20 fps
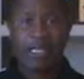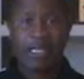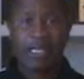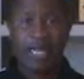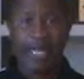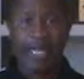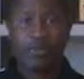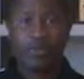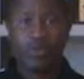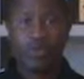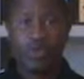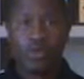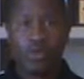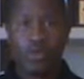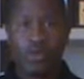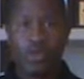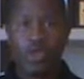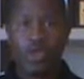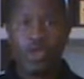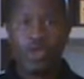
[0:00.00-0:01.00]

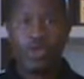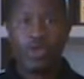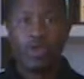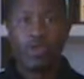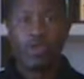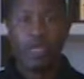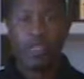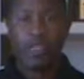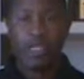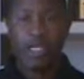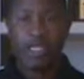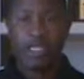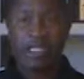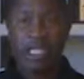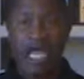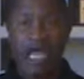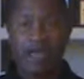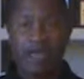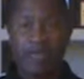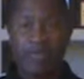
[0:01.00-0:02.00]
classroom, you should sit
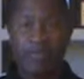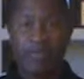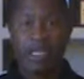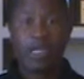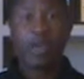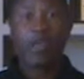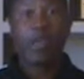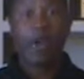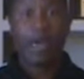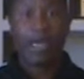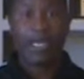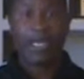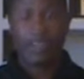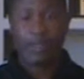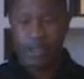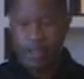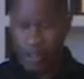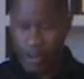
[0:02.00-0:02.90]
down and be quiet.